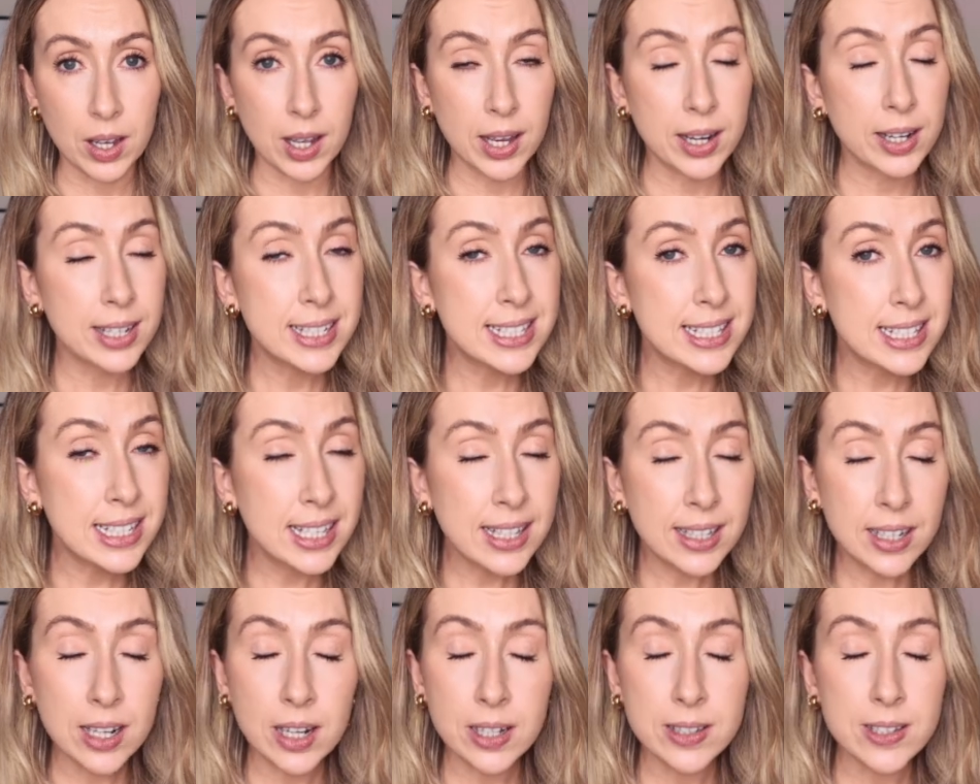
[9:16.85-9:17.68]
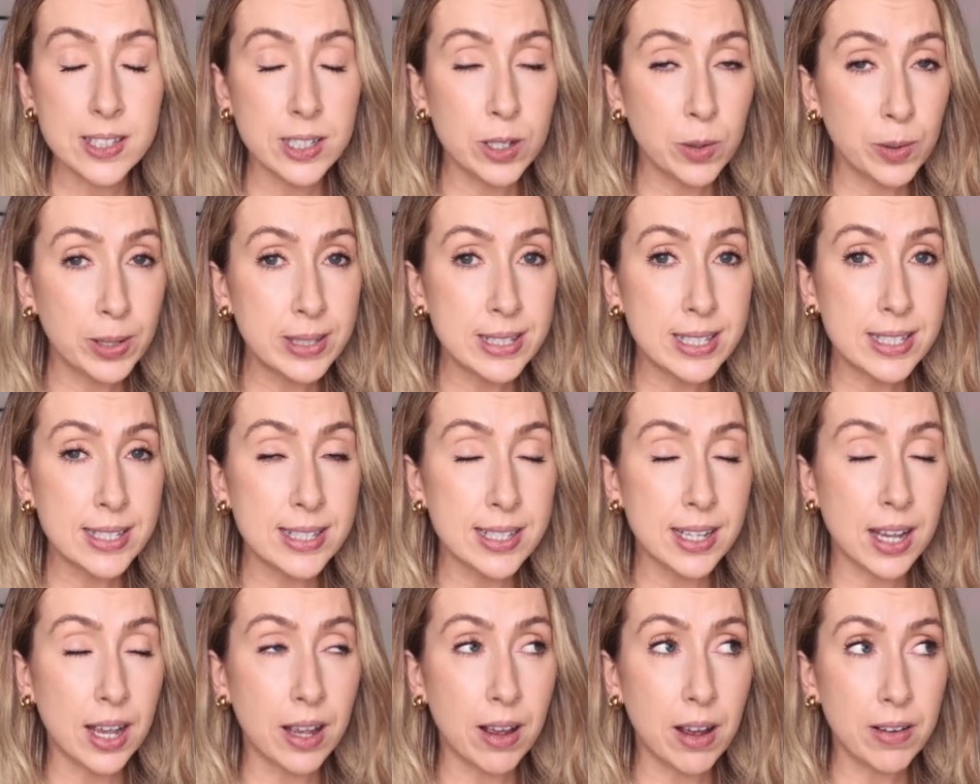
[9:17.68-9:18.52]
And I see the
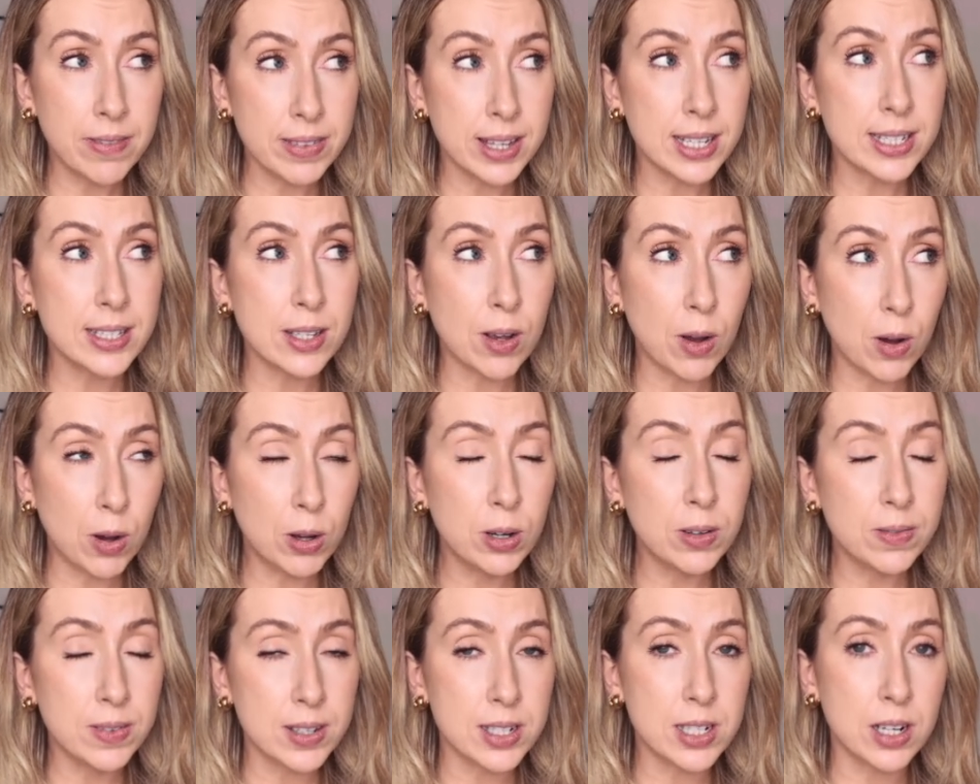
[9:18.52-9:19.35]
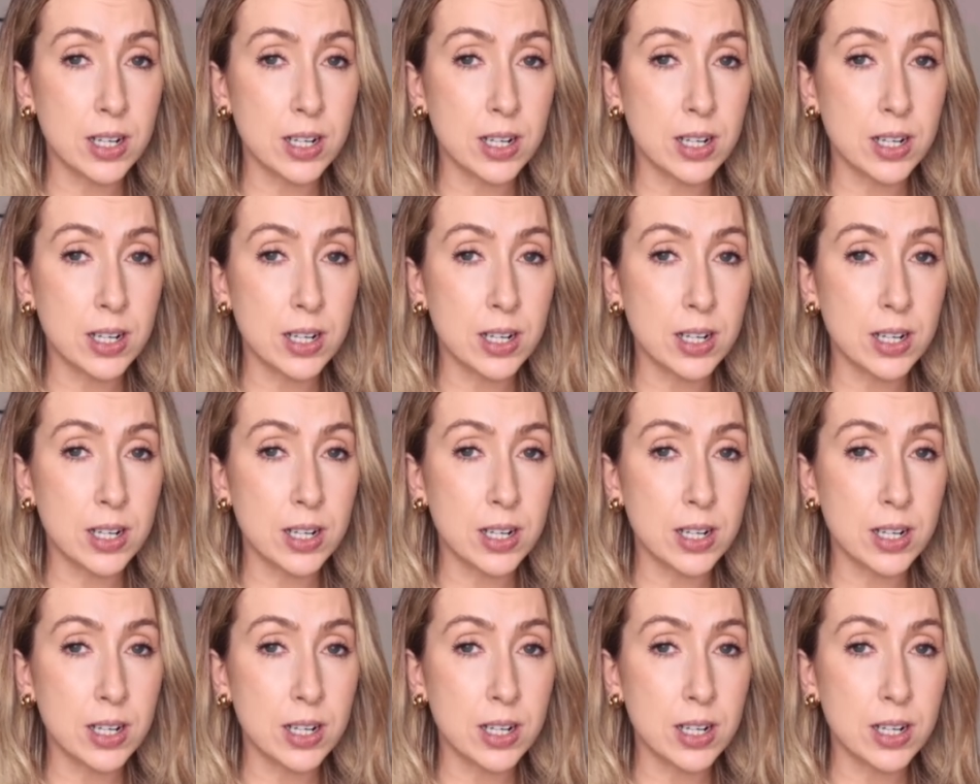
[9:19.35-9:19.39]
consequences of this all of the